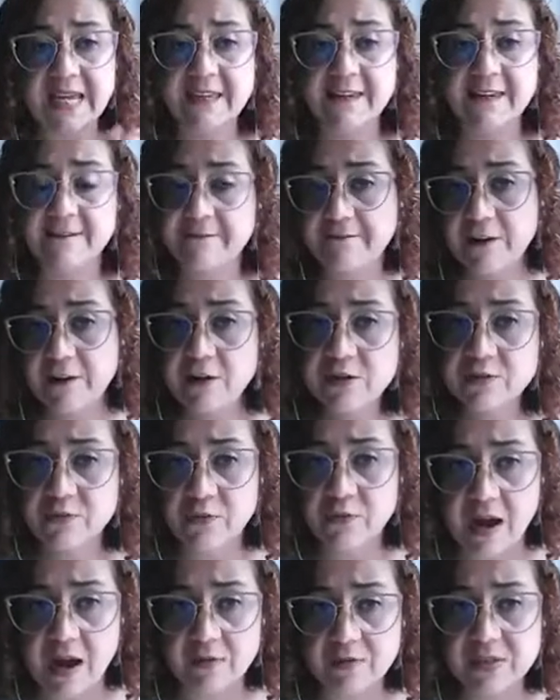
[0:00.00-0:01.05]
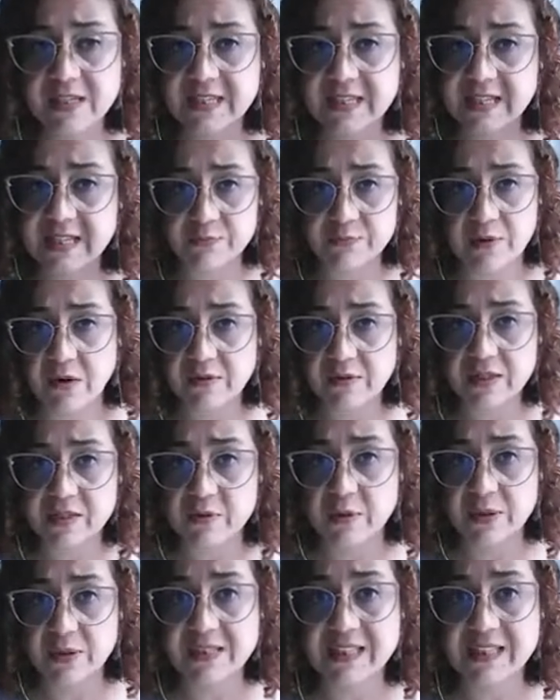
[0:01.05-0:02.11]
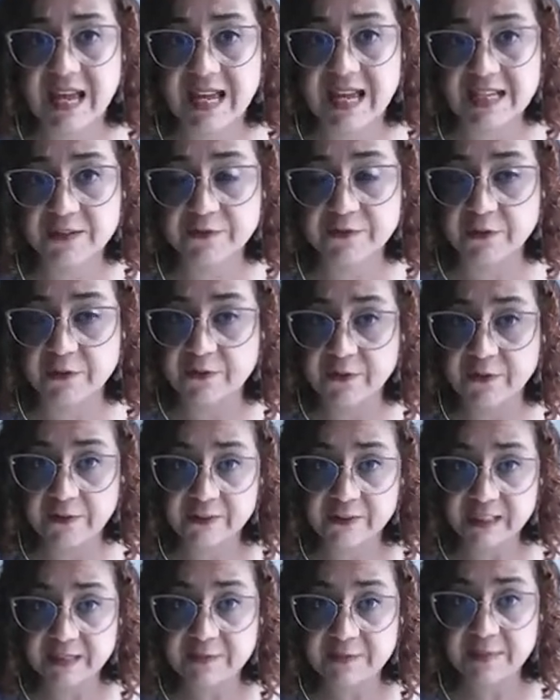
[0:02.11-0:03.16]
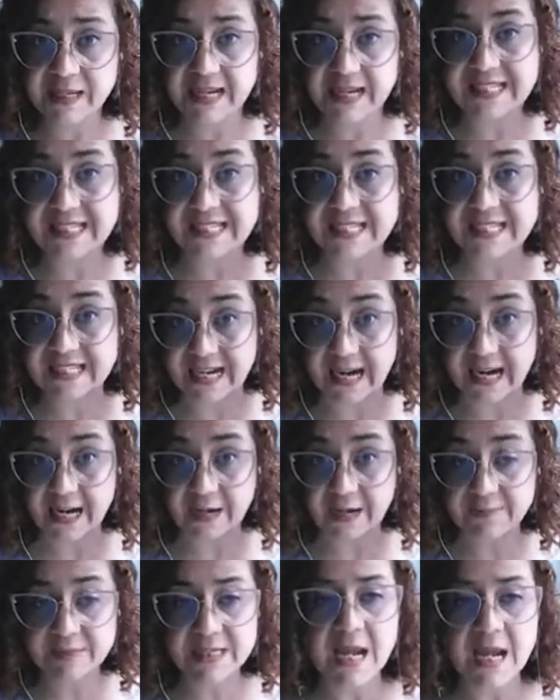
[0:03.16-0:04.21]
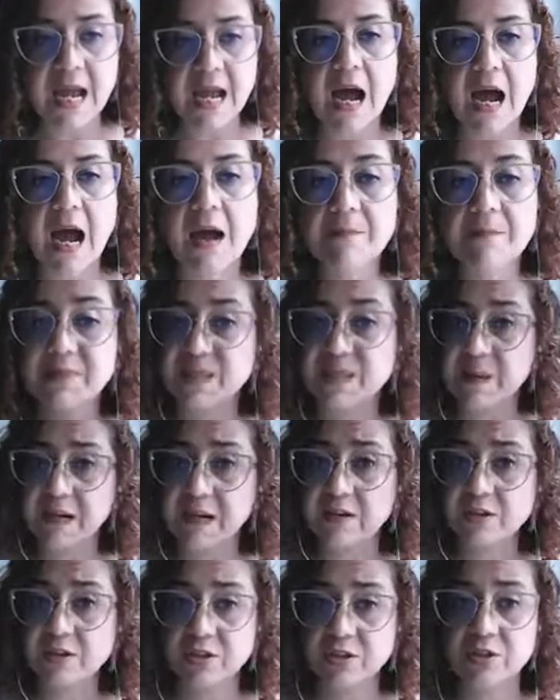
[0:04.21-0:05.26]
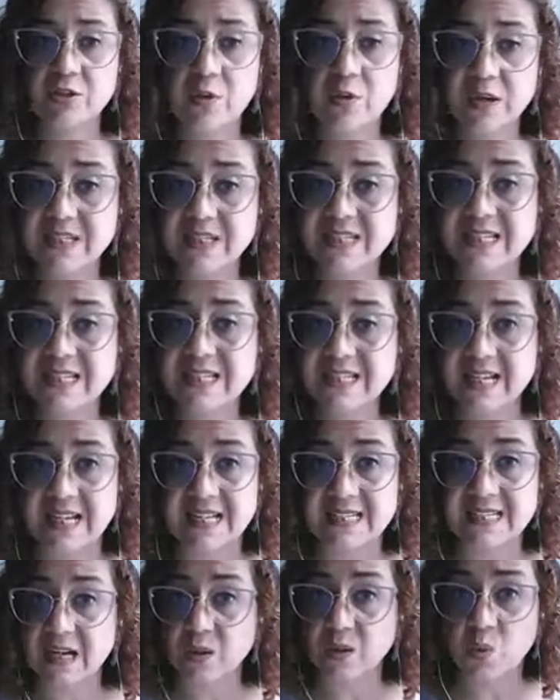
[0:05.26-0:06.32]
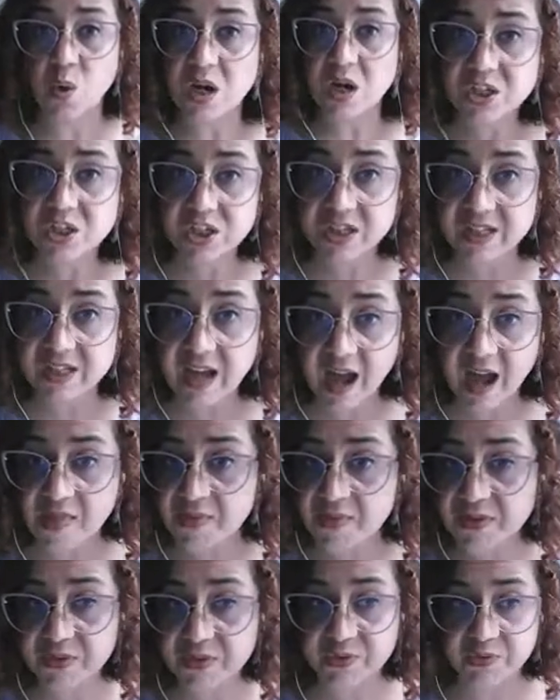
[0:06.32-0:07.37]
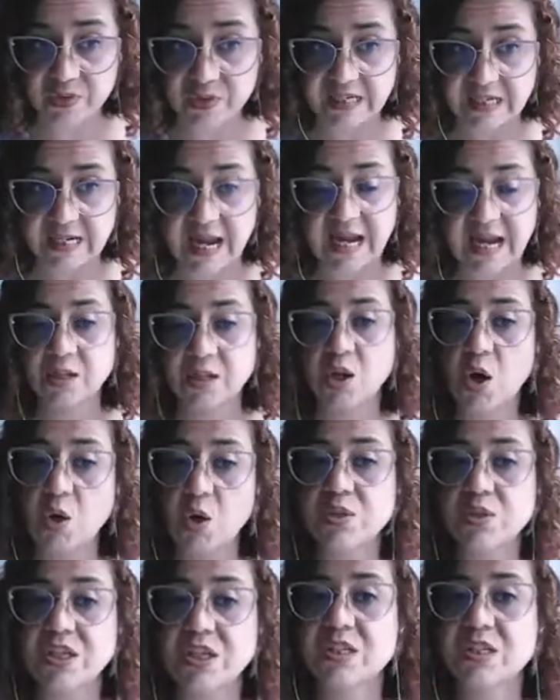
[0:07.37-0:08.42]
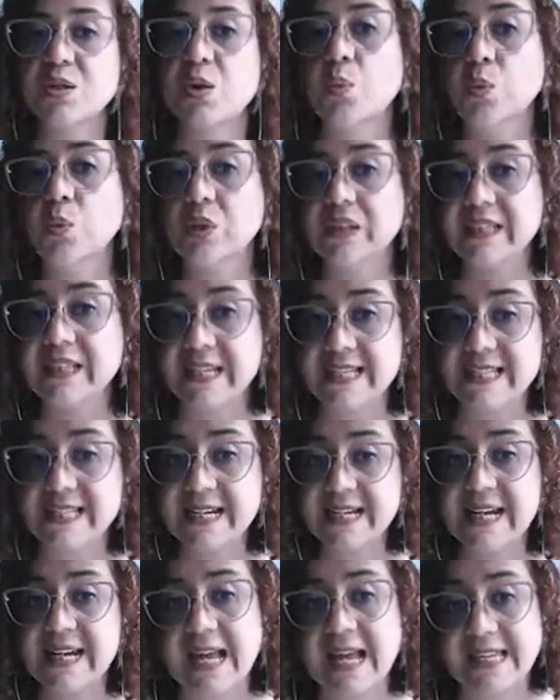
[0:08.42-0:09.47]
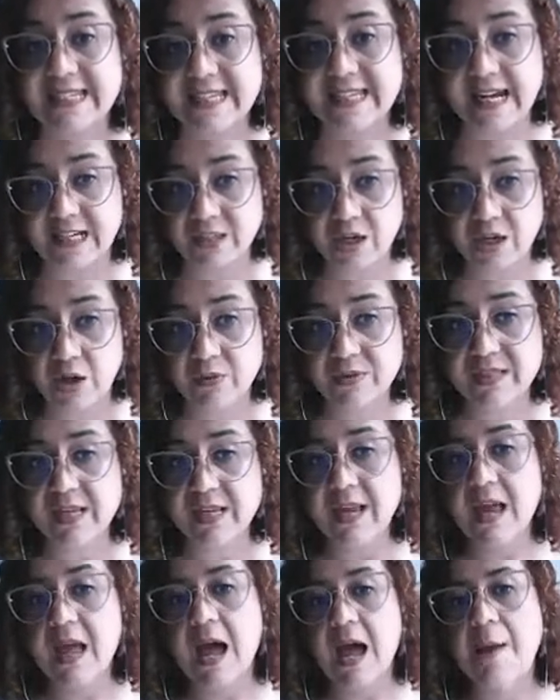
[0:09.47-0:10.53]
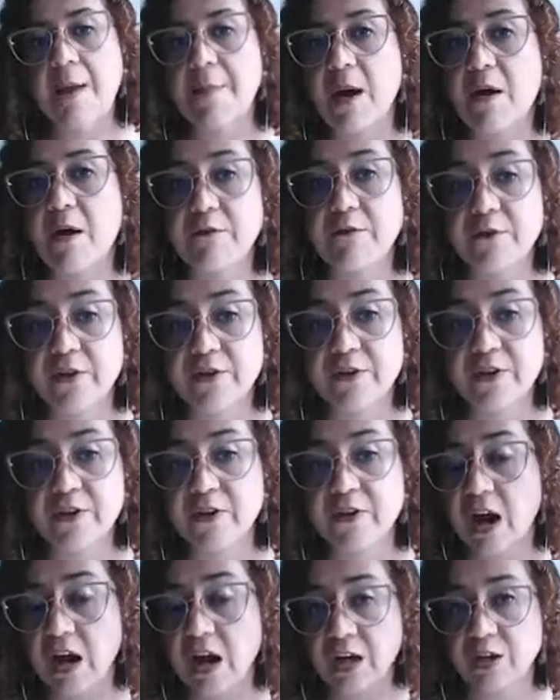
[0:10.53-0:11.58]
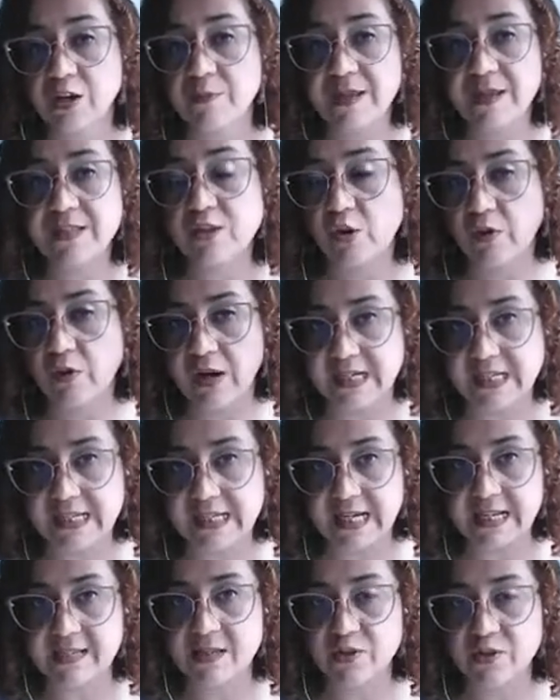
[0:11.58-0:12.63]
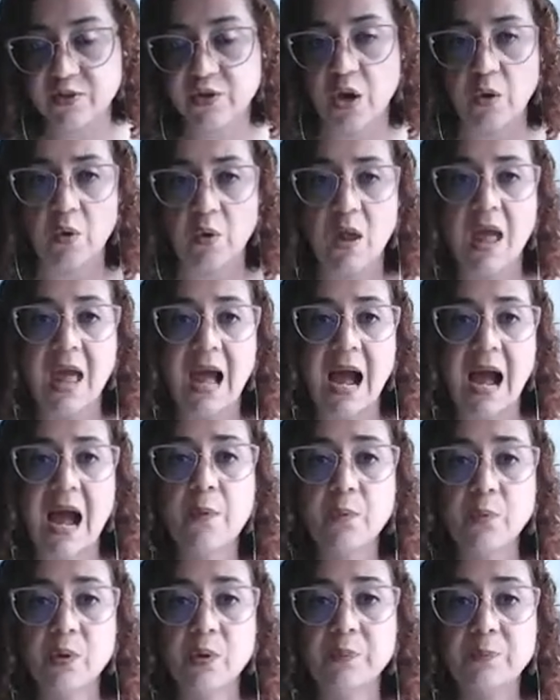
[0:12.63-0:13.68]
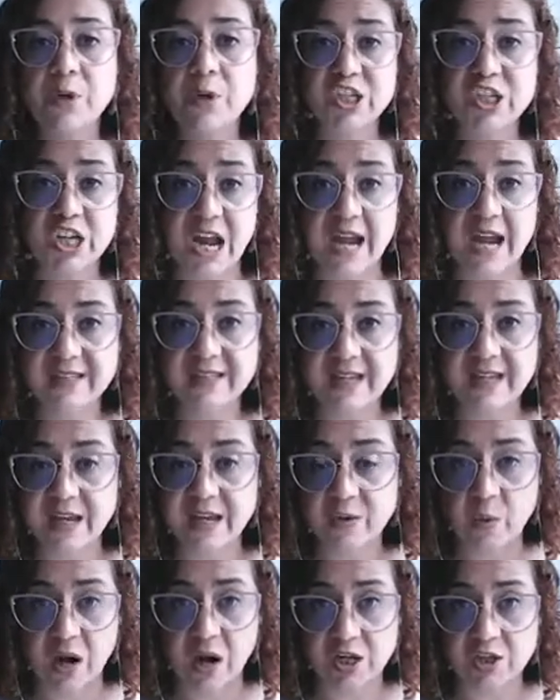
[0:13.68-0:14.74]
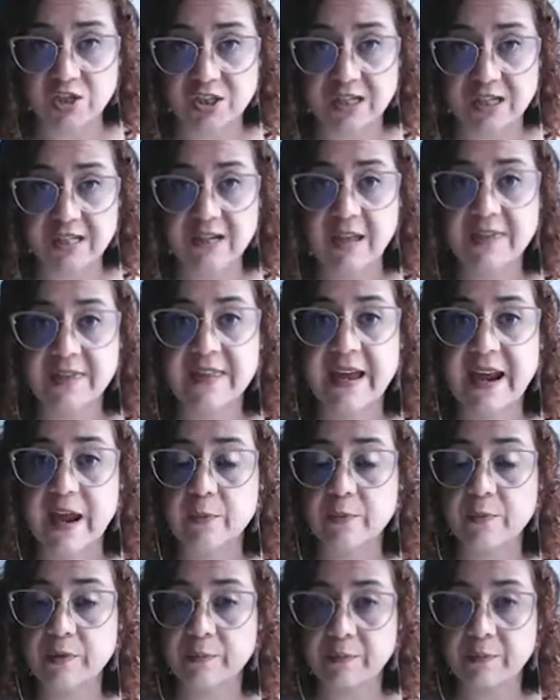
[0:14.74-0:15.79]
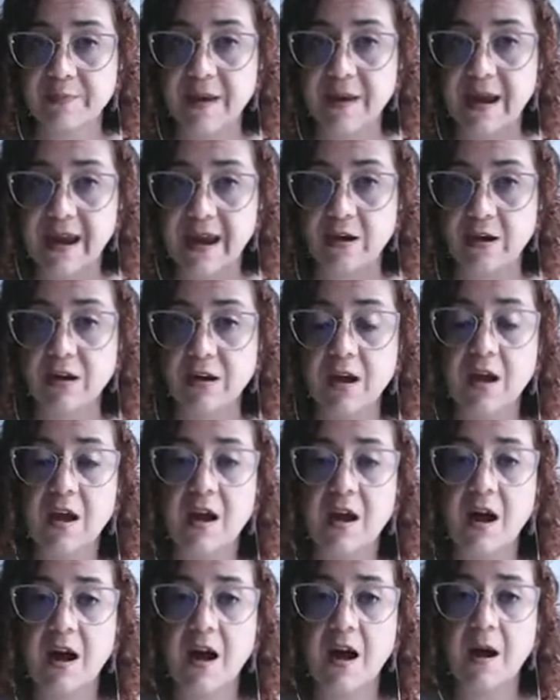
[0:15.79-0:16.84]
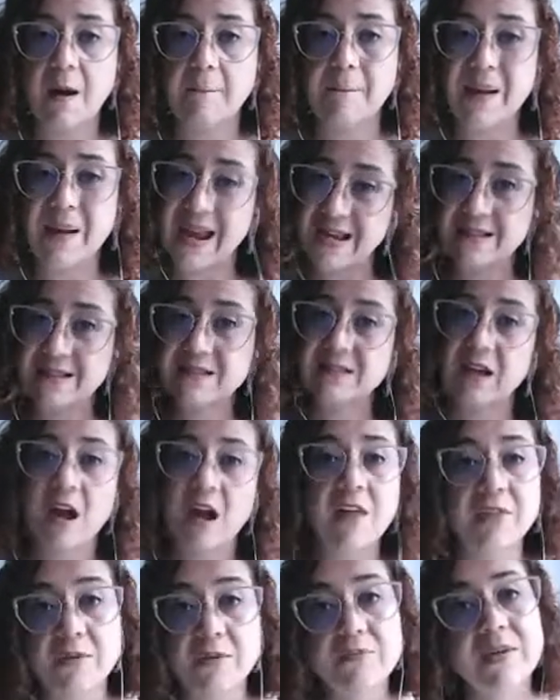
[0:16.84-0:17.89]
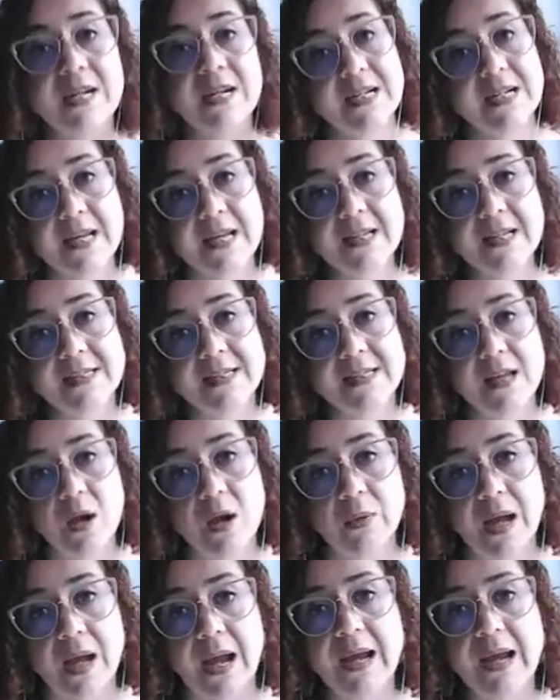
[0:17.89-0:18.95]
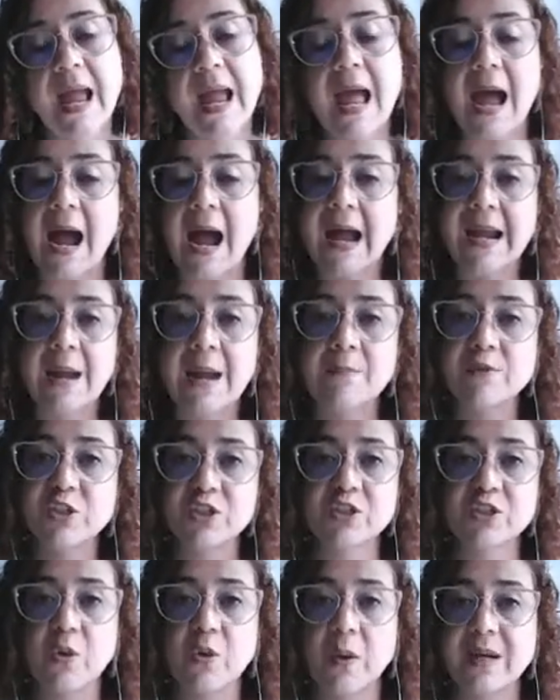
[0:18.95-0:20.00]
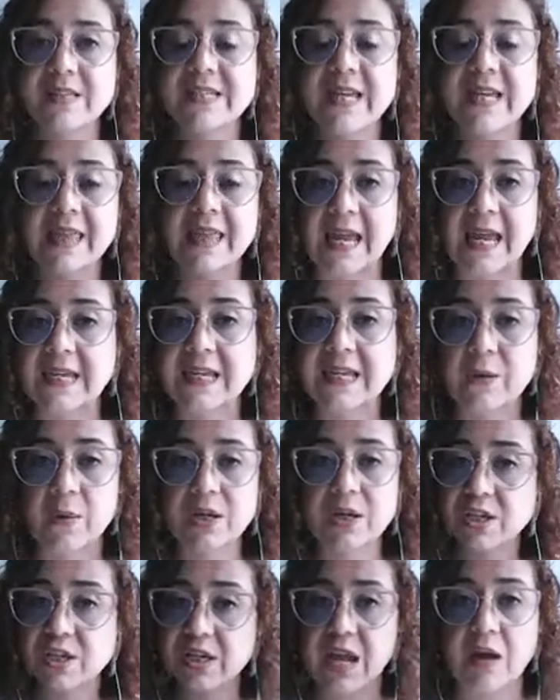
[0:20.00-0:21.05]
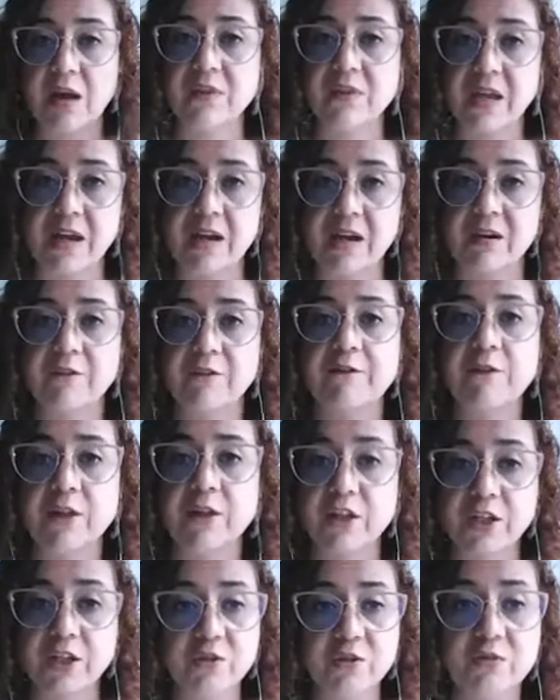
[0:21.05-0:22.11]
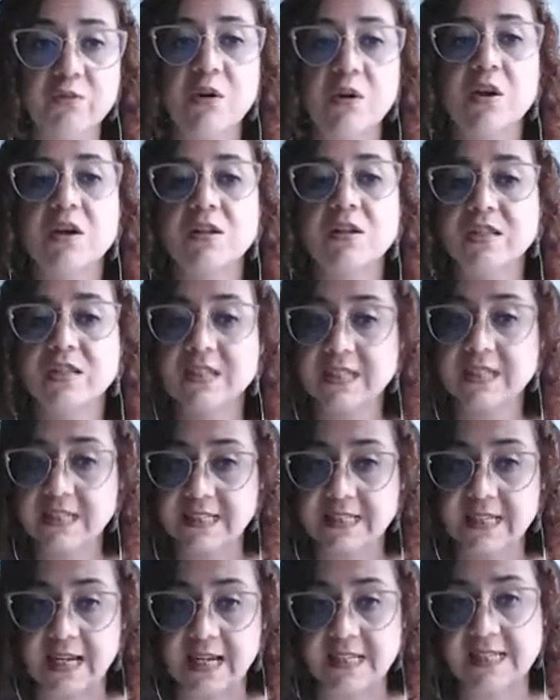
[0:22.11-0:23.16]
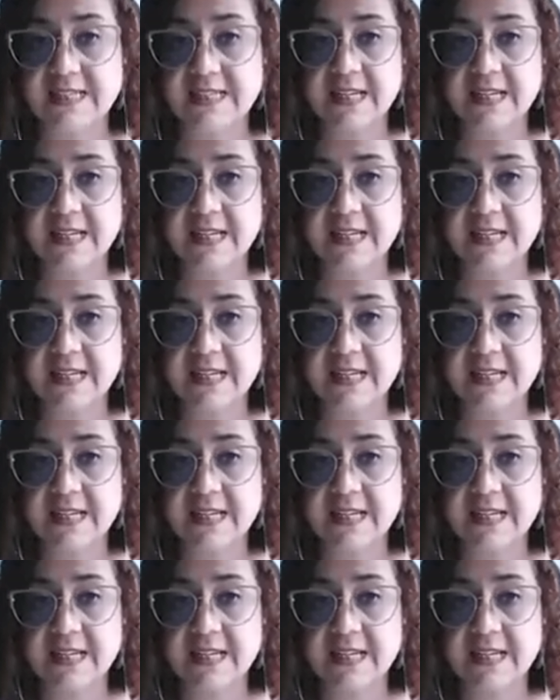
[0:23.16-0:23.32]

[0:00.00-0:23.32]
In the first round, this round is going to last for 15 minutes timed. Speakers are going to discuss a question on the screen, and coaches will listen and take notes about further arguments or ideas. So I will project a question that I will prepare based on the readings, okay? And I'm just going to lay the question out there for you to discuss.